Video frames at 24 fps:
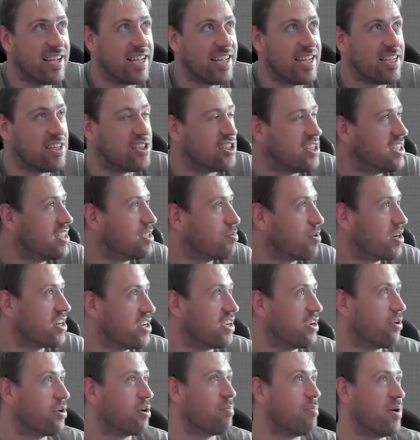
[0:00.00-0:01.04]
itches when
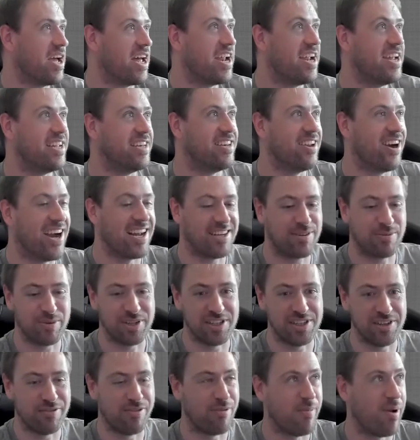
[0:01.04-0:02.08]
you go to bed at night when
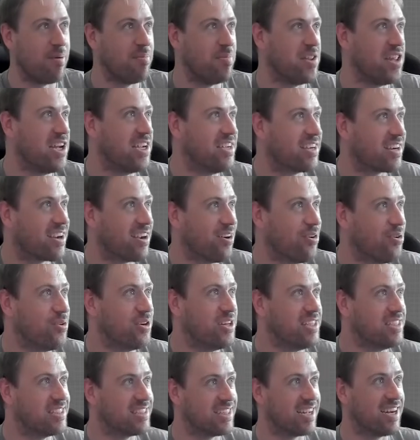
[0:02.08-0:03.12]
you remember that your code
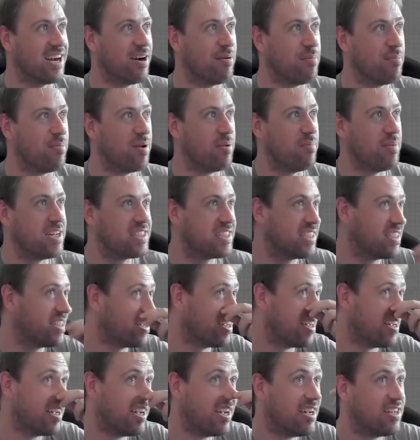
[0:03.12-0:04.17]
is a bit messy.
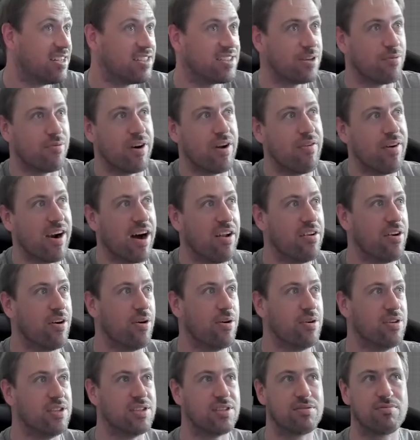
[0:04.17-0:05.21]
So reroute
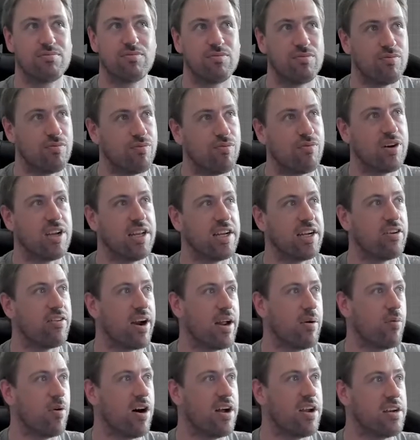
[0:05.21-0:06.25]
nodes, really
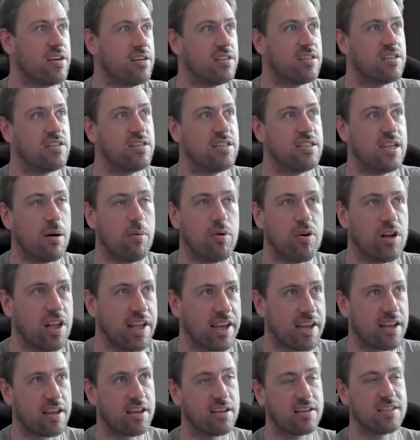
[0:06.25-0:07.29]
great one. Double
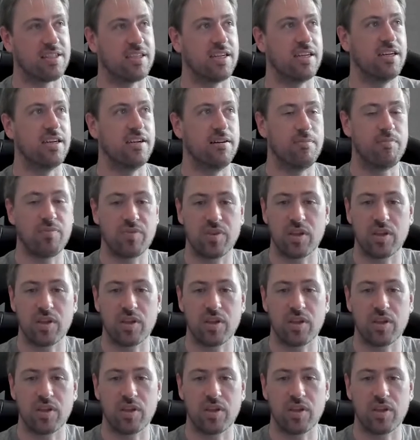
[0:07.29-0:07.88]
click to